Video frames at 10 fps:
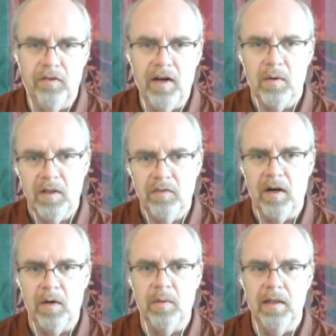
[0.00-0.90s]
a very,
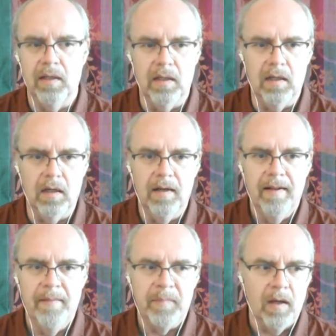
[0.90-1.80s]
very uh,
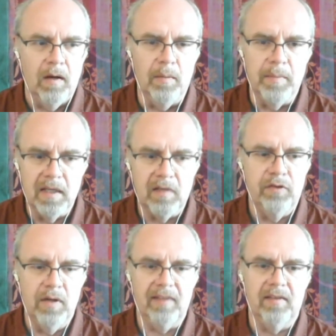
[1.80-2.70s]
a
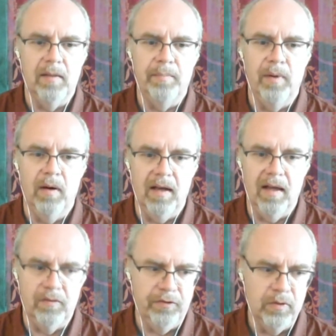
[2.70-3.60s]
meaningful example
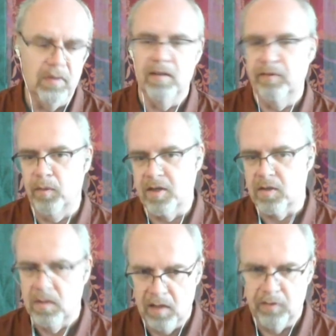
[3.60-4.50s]
and full
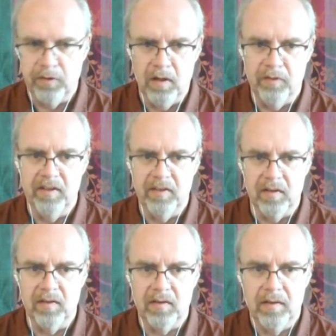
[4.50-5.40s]
information and full of
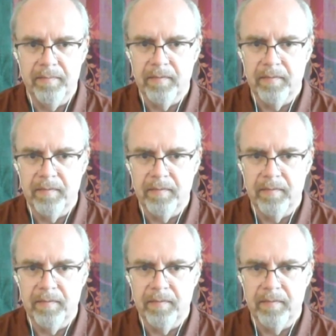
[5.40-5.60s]
lessons.